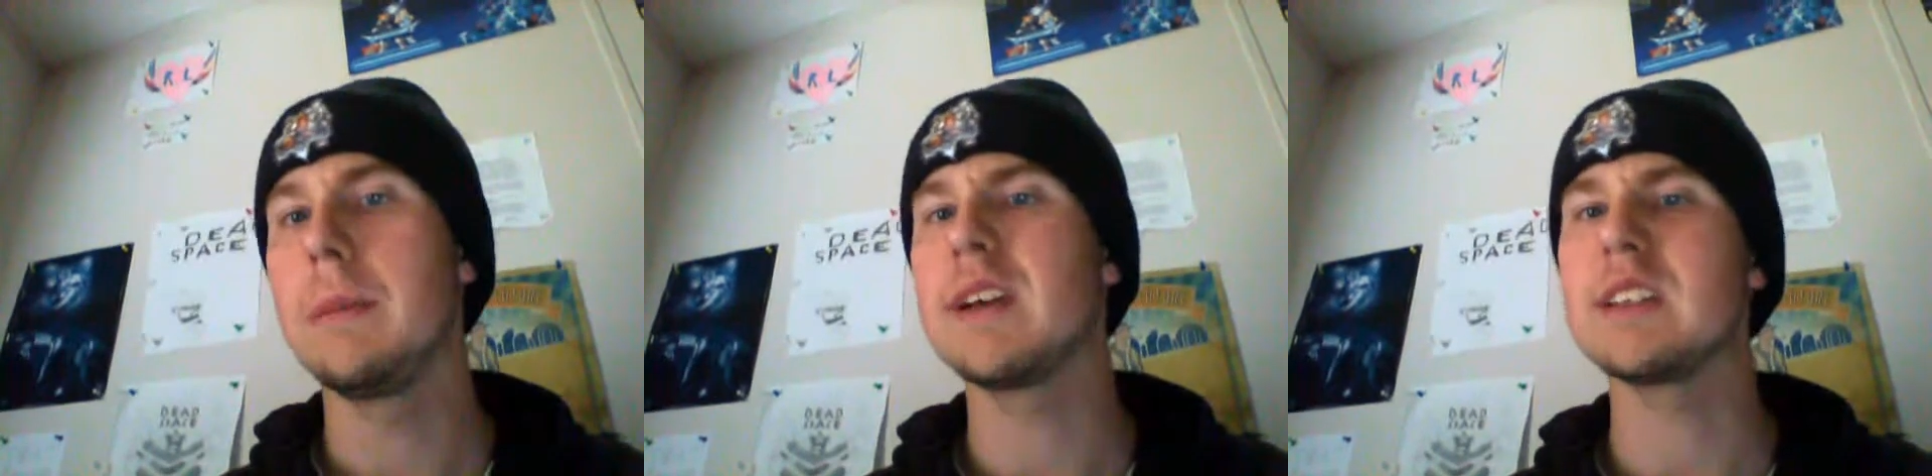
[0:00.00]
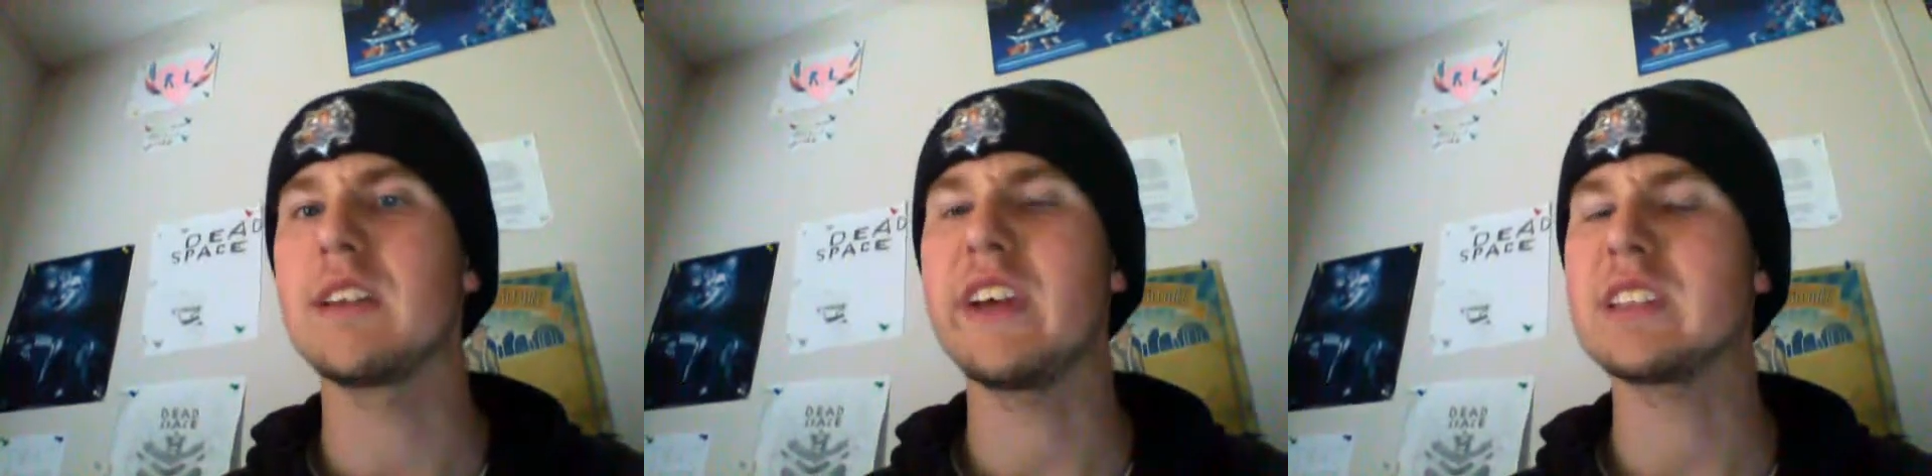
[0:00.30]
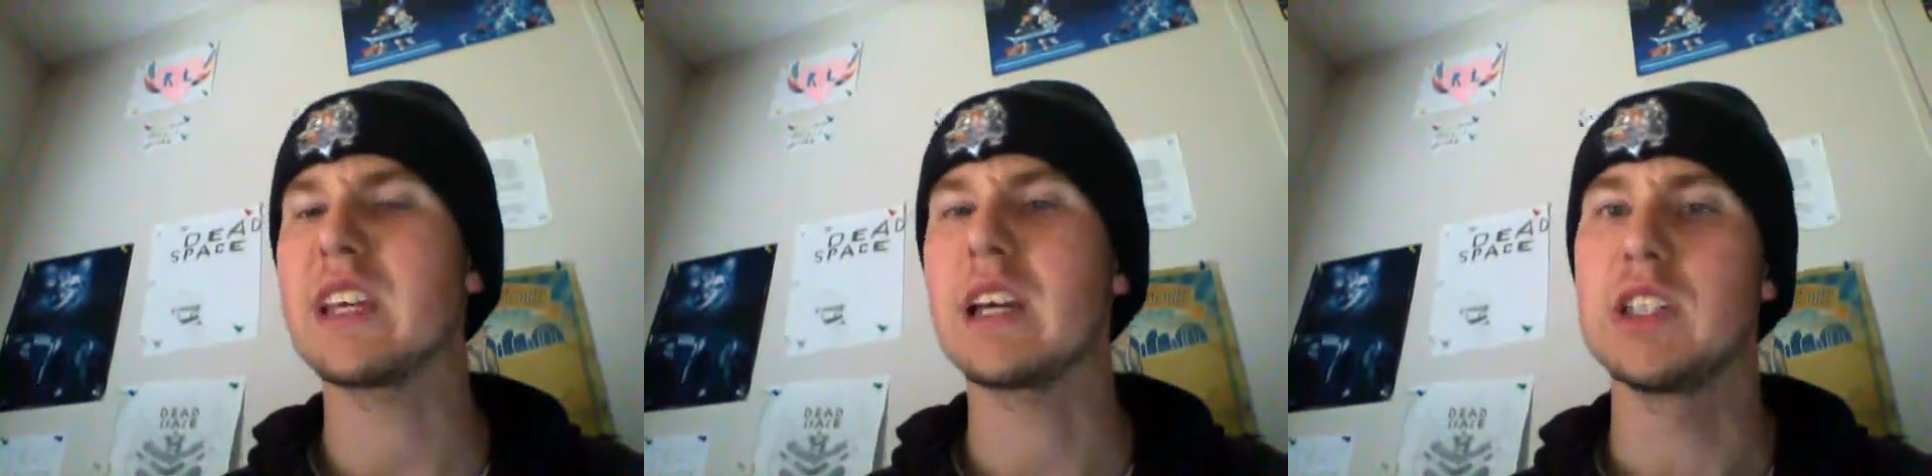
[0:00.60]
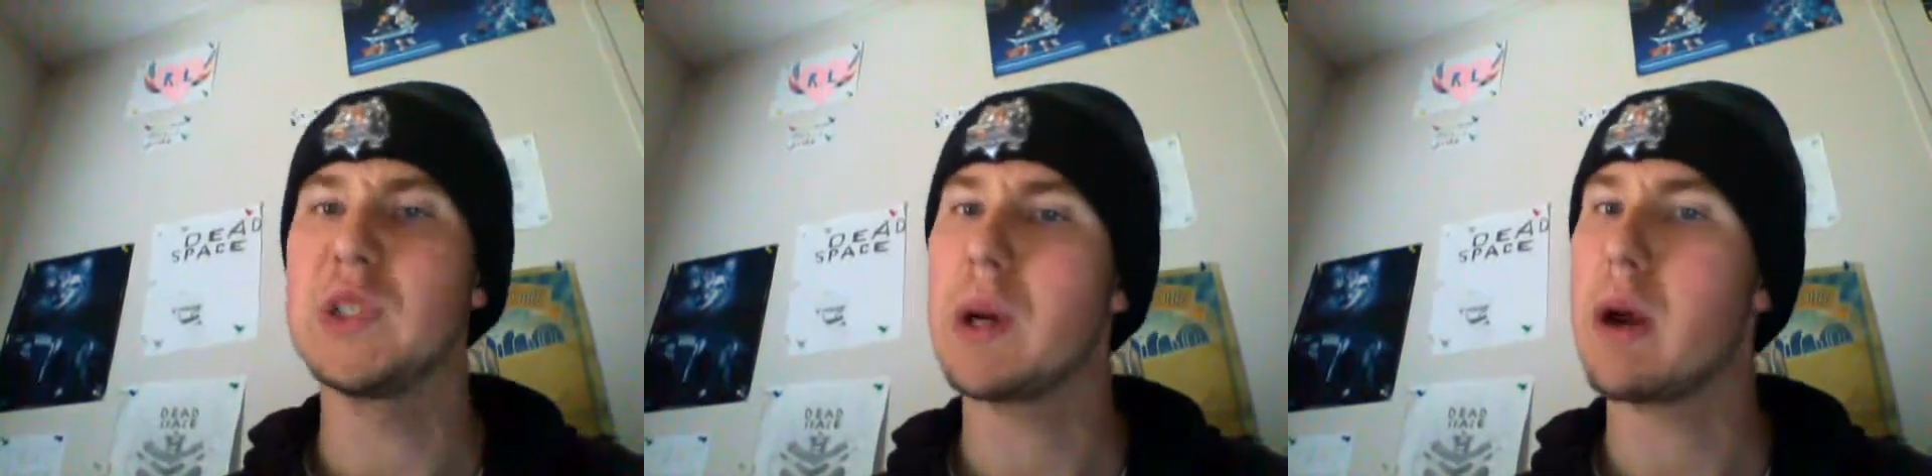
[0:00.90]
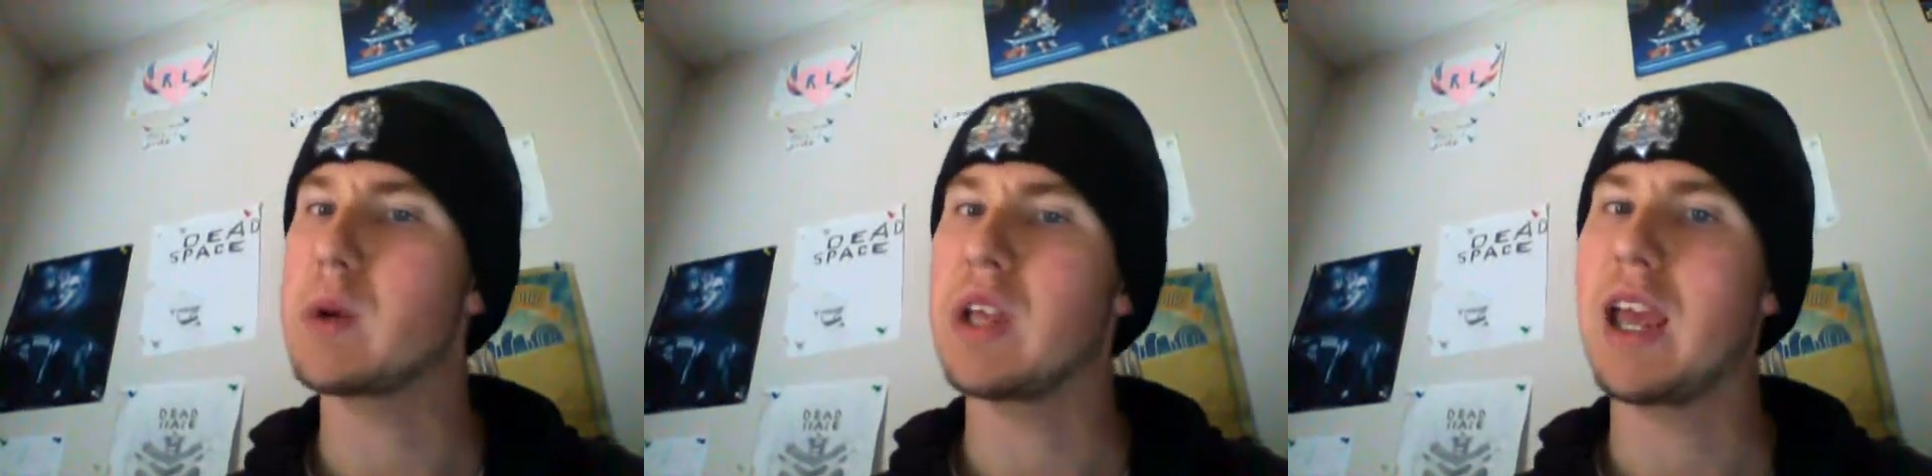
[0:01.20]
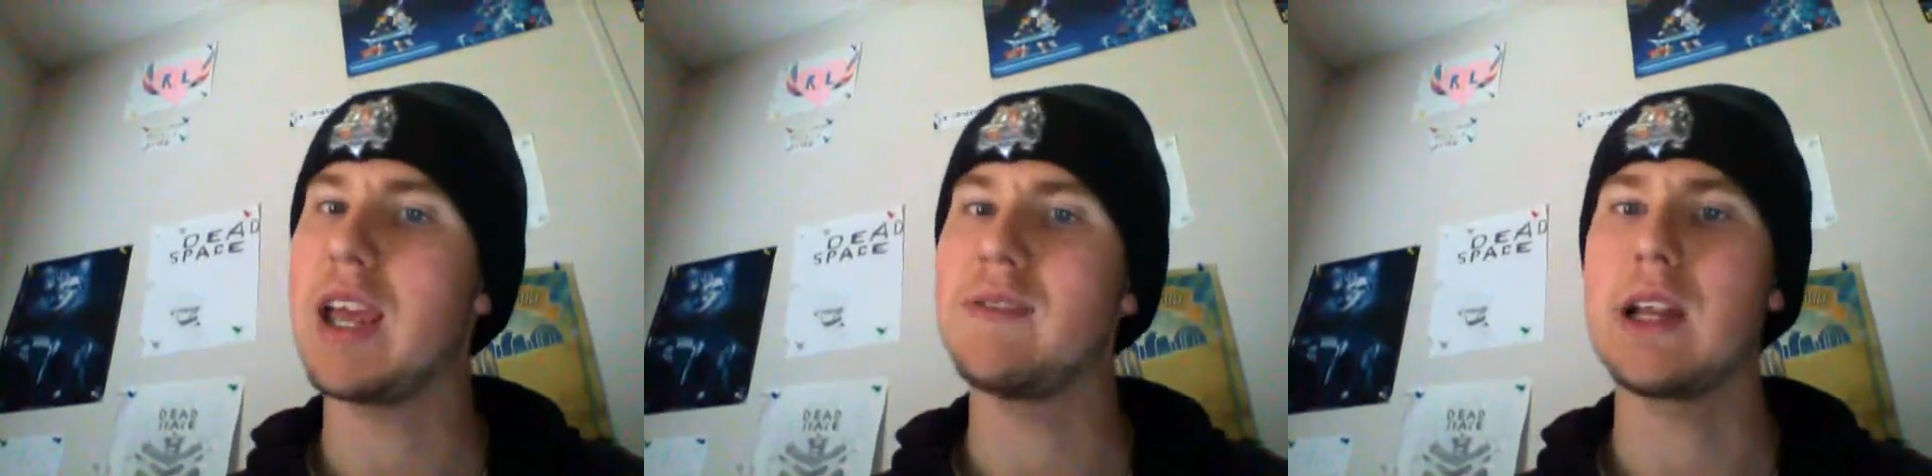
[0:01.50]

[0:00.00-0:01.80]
Because if it's like a 2-hour game,